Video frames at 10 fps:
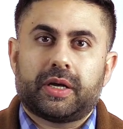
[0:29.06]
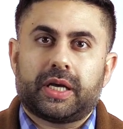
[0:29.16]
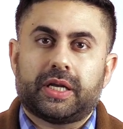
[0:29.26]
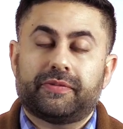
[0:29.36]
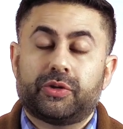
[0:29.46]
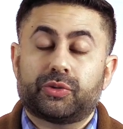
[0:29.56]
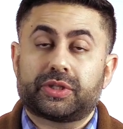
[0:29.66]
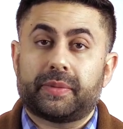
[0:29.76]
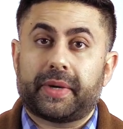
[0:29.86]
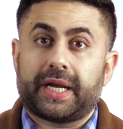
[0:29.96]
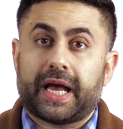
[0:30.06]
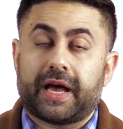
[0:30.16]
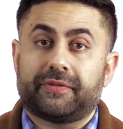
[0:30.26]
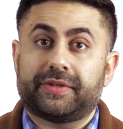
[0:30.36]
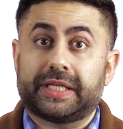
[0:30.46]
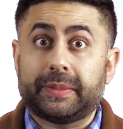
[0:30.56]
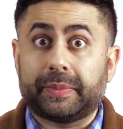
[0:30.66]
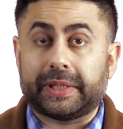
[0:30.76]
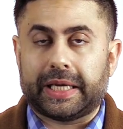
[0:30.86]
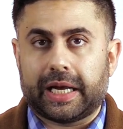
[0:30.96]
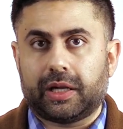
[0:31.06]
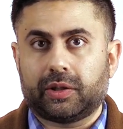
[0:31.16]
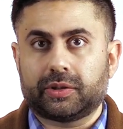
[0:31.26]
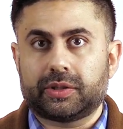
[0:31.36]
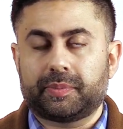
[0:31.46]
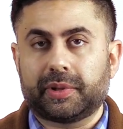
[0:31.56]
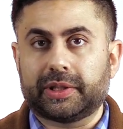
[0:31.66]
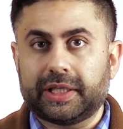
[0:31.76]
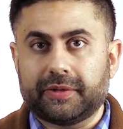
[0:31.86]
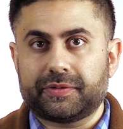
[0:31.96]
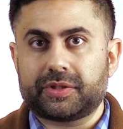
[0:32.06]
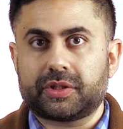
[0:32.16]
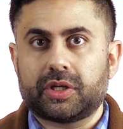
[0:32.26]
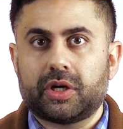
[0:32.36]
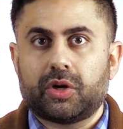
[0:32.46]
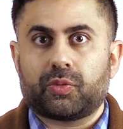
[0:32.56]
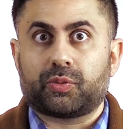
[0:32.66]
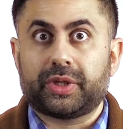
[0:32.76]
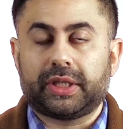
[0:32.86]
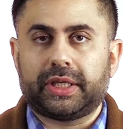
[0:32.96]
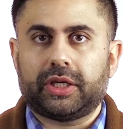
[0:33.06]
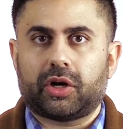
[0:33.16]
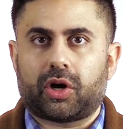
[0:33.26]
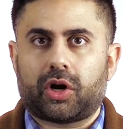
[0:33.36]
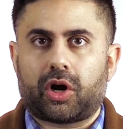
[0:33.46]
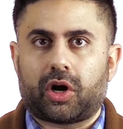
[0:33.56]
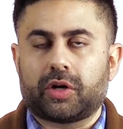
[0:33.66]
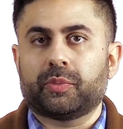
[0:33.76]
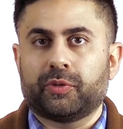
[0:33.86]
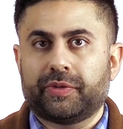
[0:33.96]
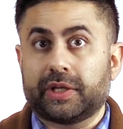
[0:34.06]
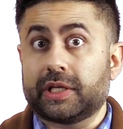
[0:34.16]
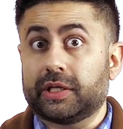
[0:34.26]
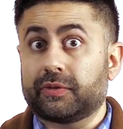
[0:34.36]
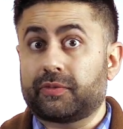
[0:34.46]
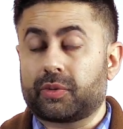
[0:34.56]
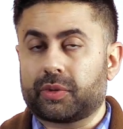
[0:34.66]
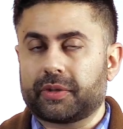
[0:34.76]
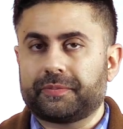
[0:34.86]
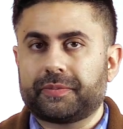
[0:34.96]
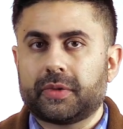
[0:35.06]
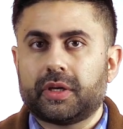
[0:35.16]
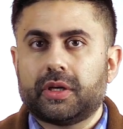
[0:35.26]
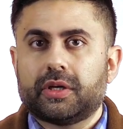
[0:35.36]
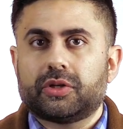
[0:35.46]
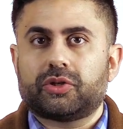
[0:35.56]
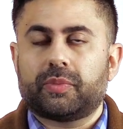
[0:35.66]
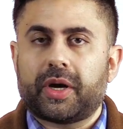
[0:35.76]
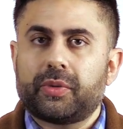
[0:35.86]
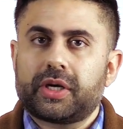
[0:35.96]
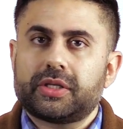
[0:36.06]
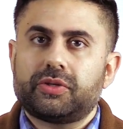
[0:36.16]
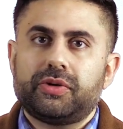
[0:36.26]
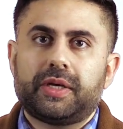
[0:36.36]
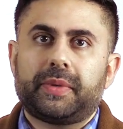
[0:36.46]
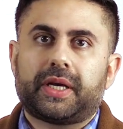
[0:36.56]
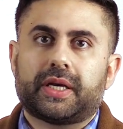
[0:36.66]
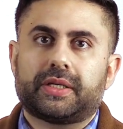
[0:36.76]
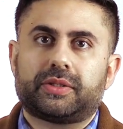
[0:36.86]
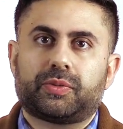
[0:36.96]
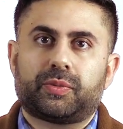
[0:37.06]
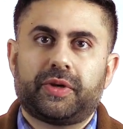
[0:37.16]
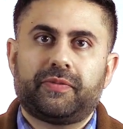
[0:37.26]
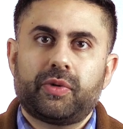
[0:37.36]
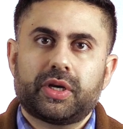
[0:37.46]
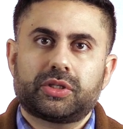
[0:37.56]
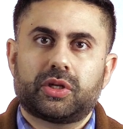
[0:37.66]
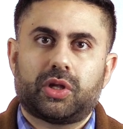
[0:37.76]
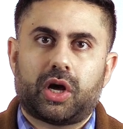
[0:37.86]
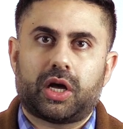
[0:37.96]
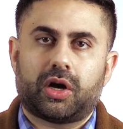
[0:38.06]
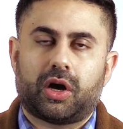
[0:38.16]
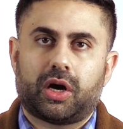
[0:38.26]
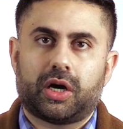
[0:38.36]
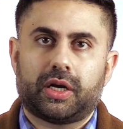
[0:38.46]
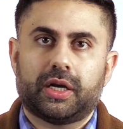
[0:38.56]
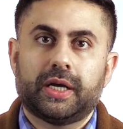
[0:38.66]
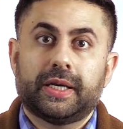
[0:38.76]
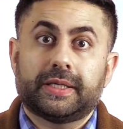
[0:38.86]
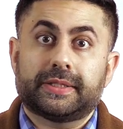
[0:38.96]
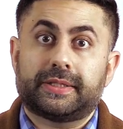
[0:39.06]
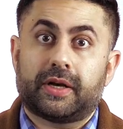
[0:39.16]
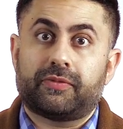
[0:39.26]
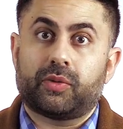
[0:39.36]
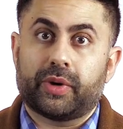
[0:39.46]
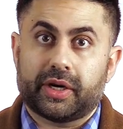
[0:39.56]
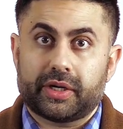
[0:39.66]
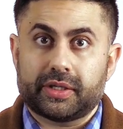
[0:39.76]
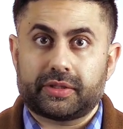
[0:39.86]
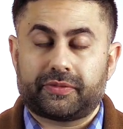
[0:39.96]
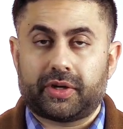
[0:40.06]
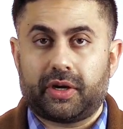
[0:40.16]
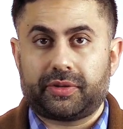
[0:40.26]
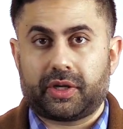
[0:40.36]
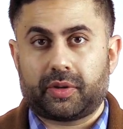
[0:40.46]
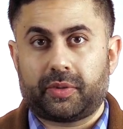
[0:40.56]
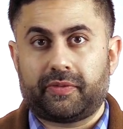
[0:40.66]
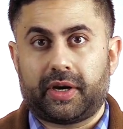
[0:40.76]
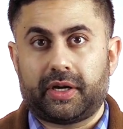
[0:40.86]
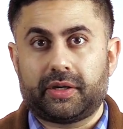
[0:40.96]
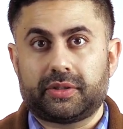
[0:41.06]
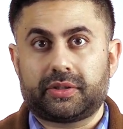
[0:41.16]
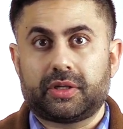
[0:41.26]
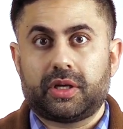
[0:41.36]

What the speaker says: individuals that might have deeply held beliefs really aren't moving the needle forward. So my work is unique because we focus a lot on self-awareness for healthcare providers.